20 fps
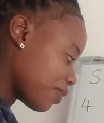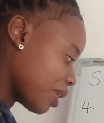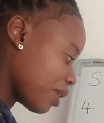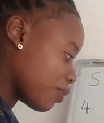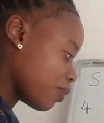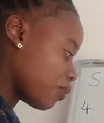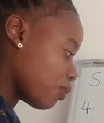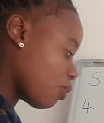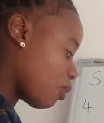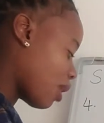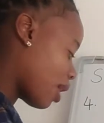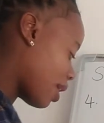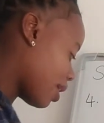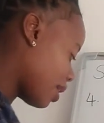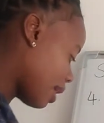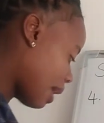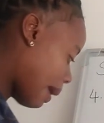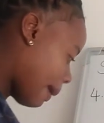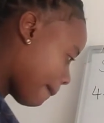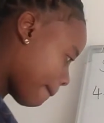
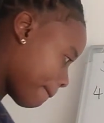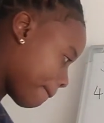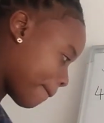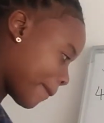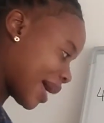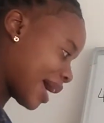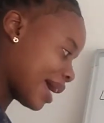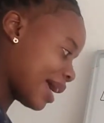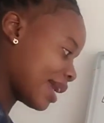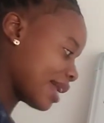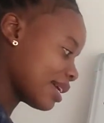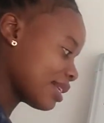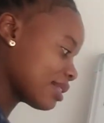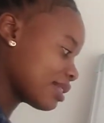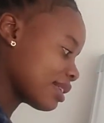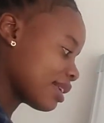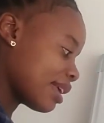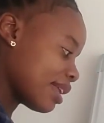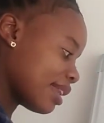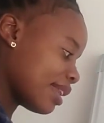5y
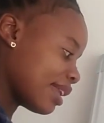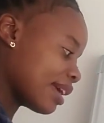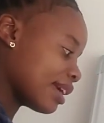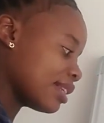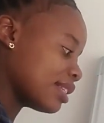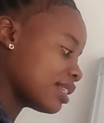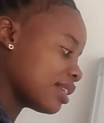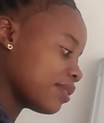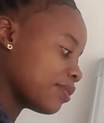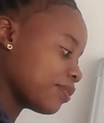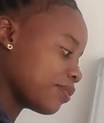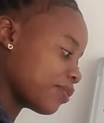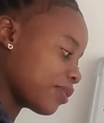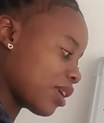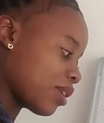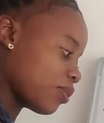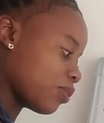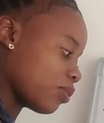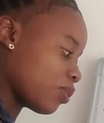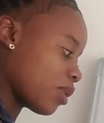minus negative
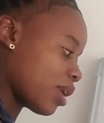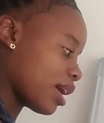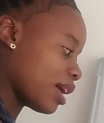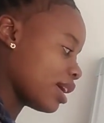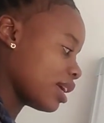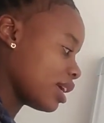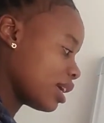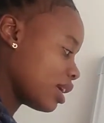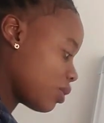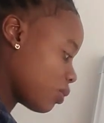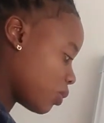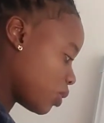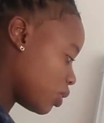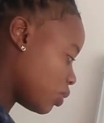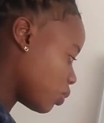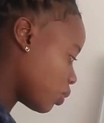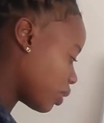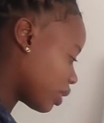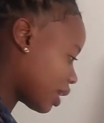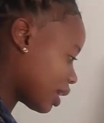5y. We
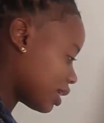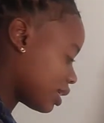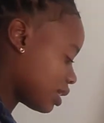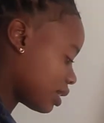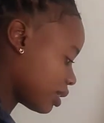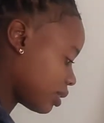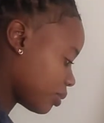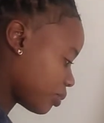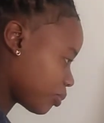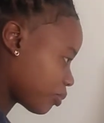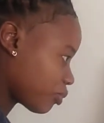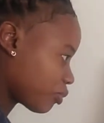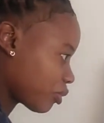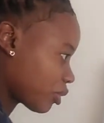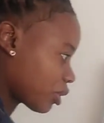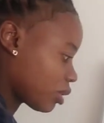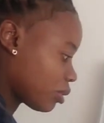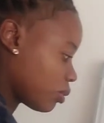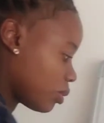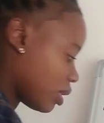know that
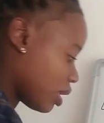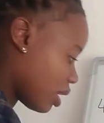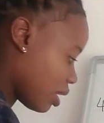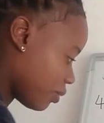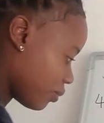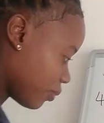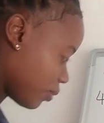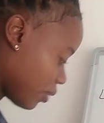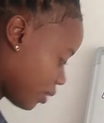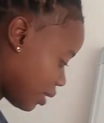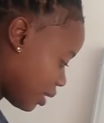we have